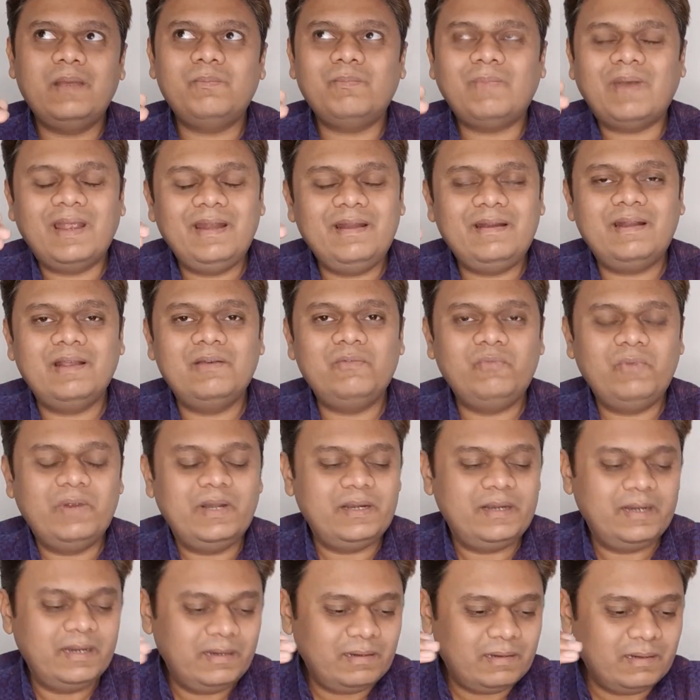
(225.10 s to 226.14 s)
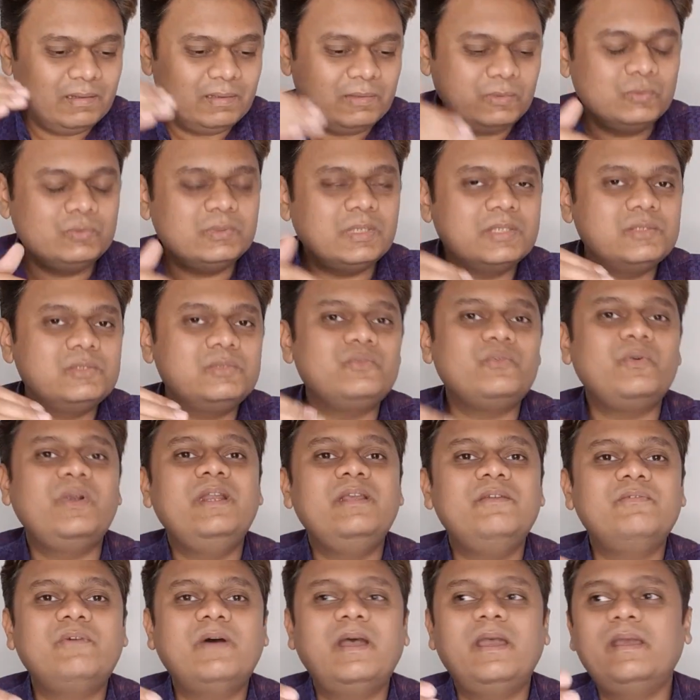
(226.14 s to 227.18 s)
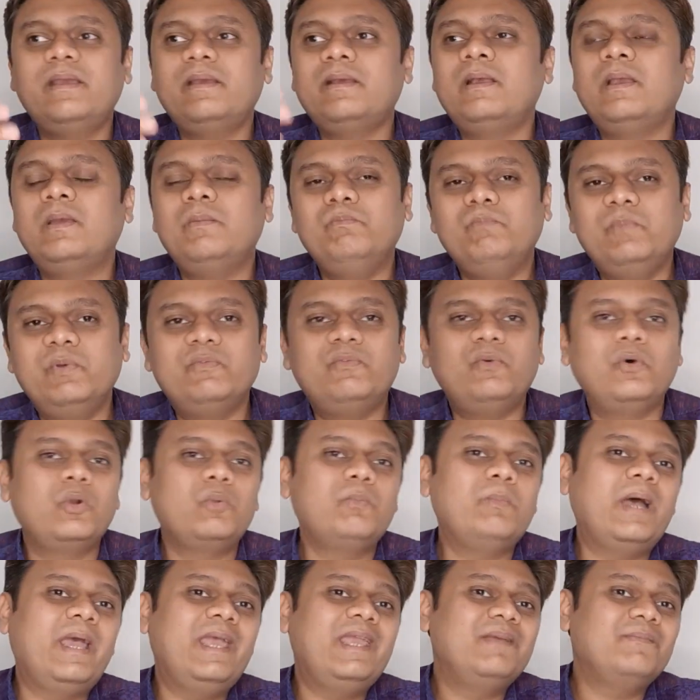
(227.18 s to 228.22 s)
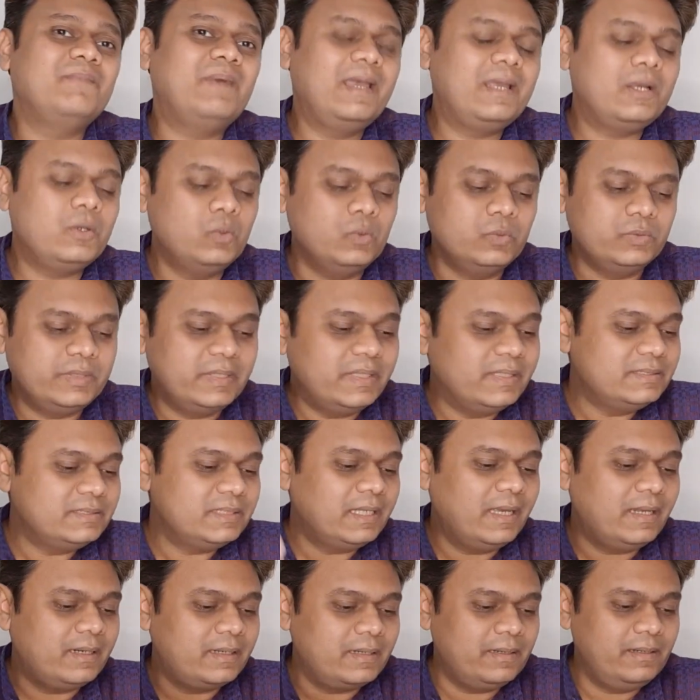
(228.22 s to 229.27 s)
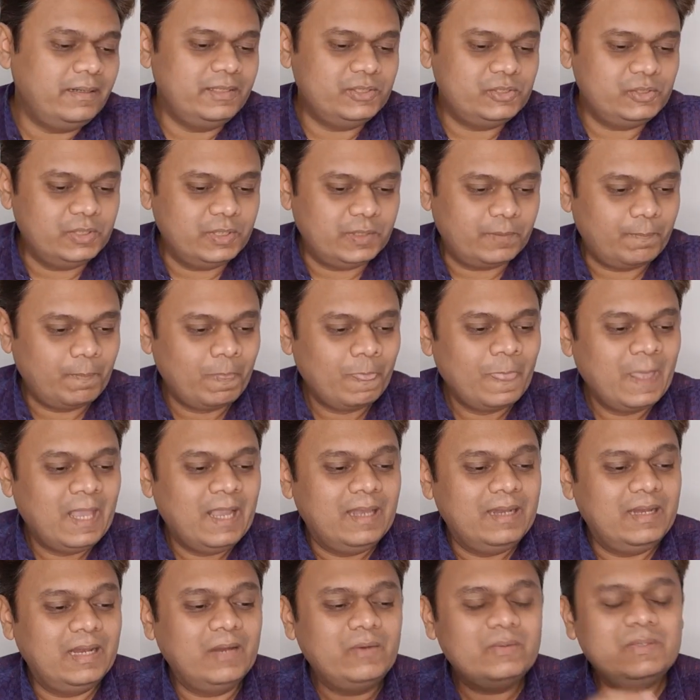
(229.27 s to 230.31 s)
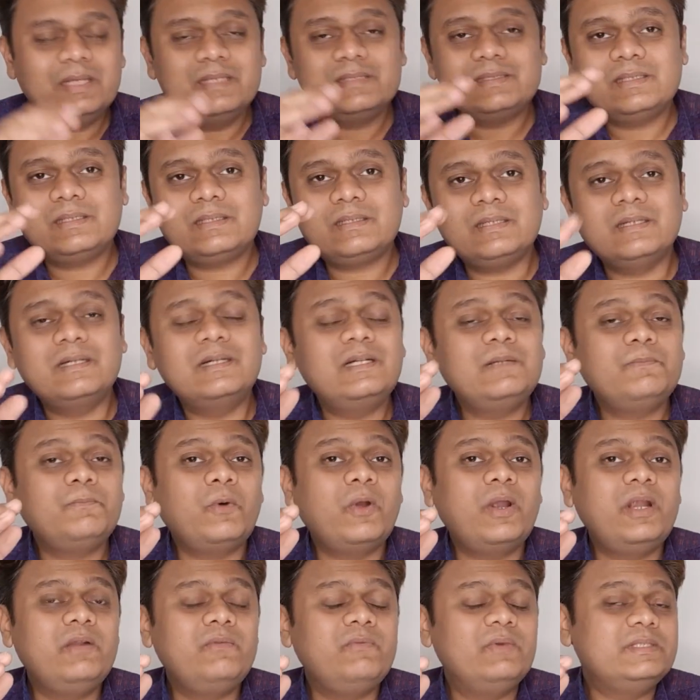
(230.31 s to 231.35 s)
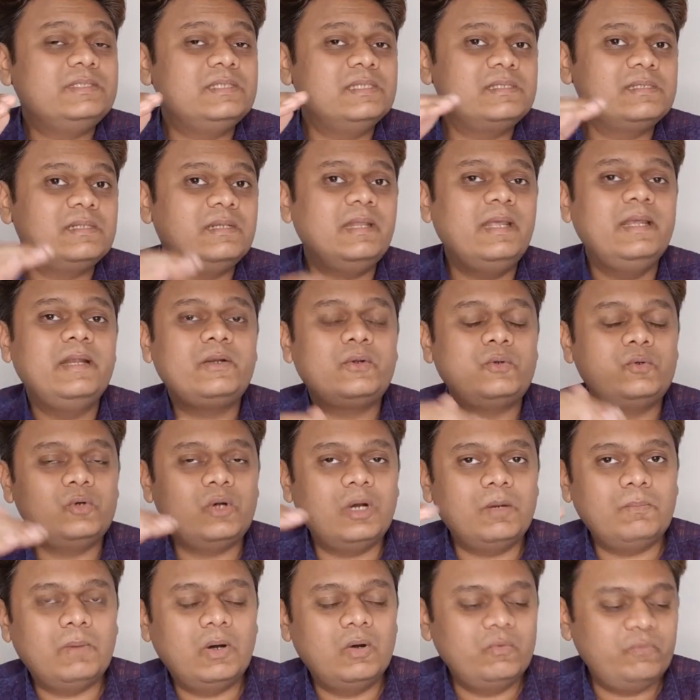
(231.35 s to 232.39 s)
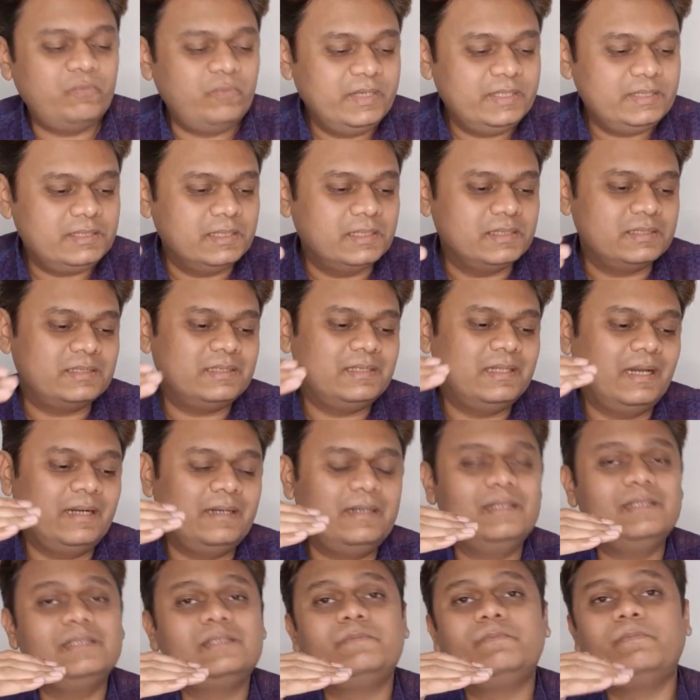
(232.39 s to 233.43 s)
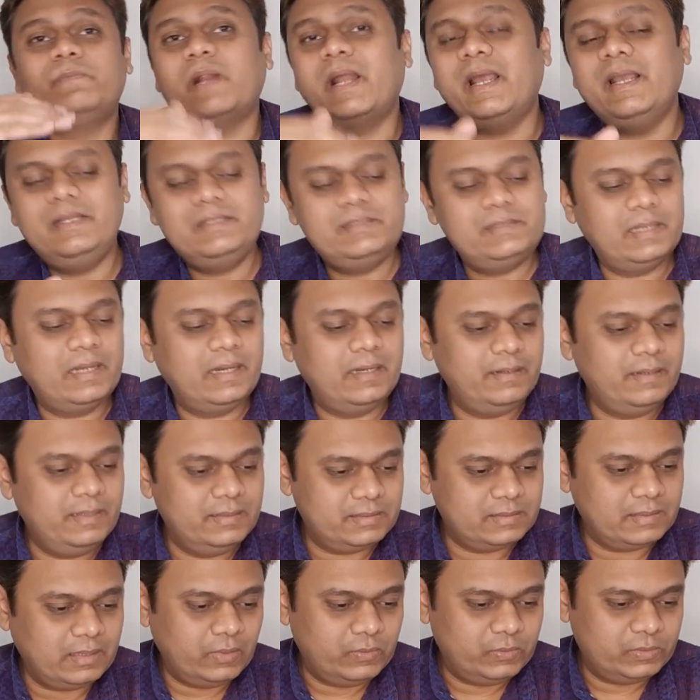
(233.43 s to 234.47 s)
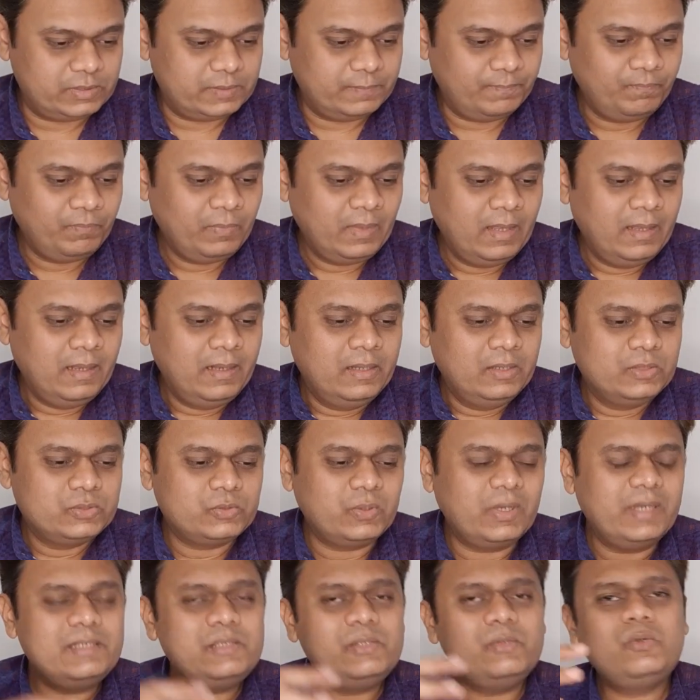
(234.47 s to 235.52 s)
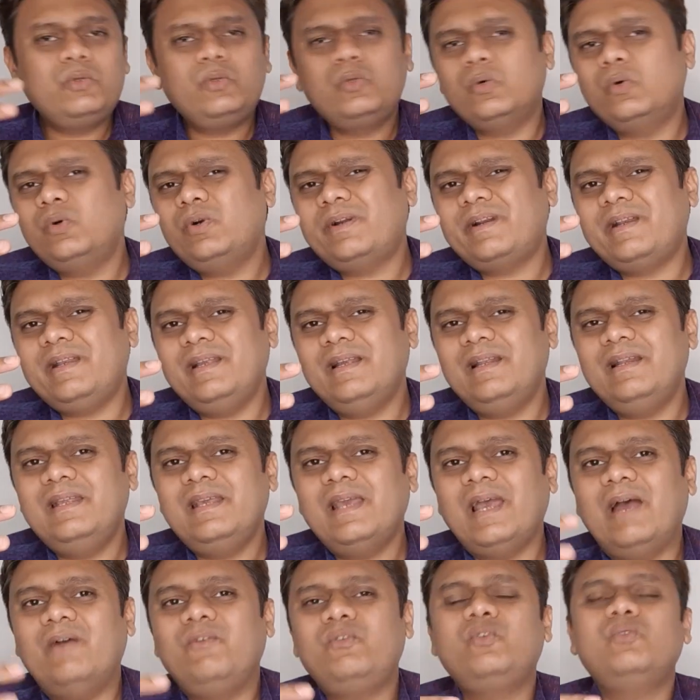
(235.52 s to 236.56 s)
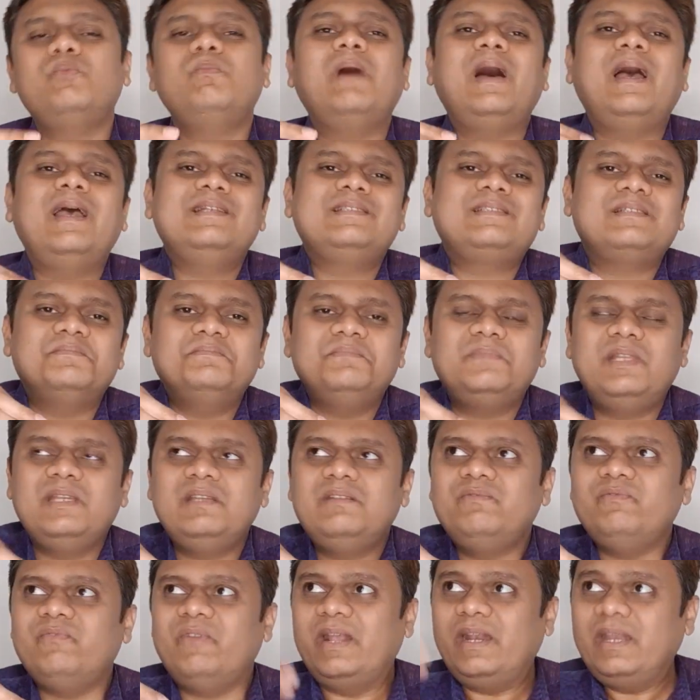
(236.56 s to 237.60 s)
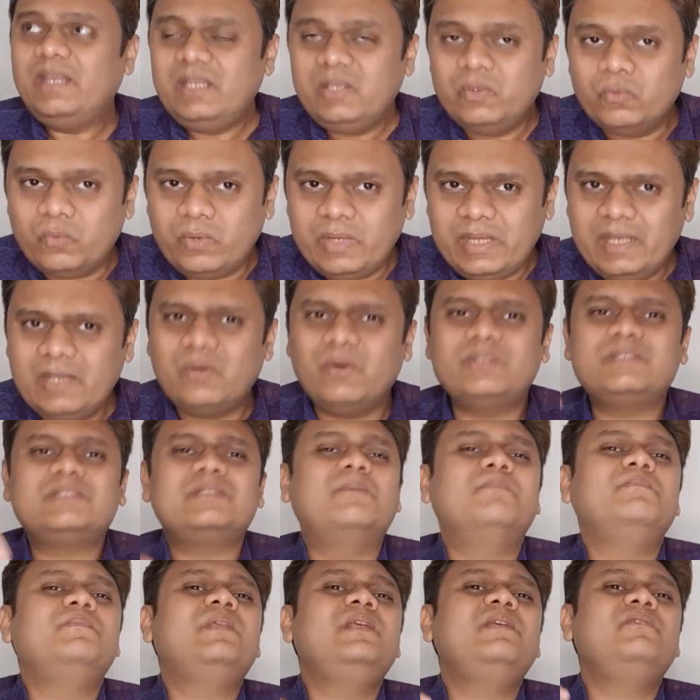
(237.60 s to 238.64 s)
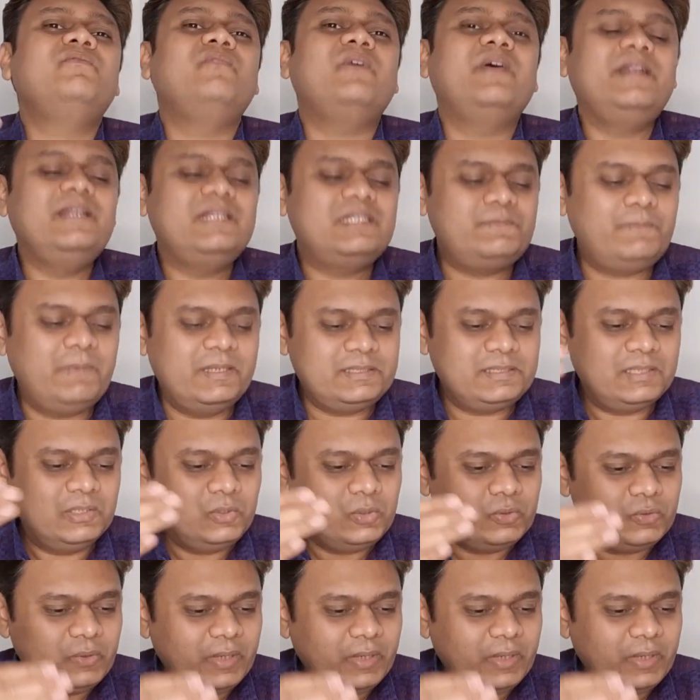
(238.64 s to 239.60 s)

might have waited till 2025. Before buying my Godrej air conditioner. Now there's a third point which is linked to above features, that is price and discounts. So guys, you don't really have to buy something very unique or something very special to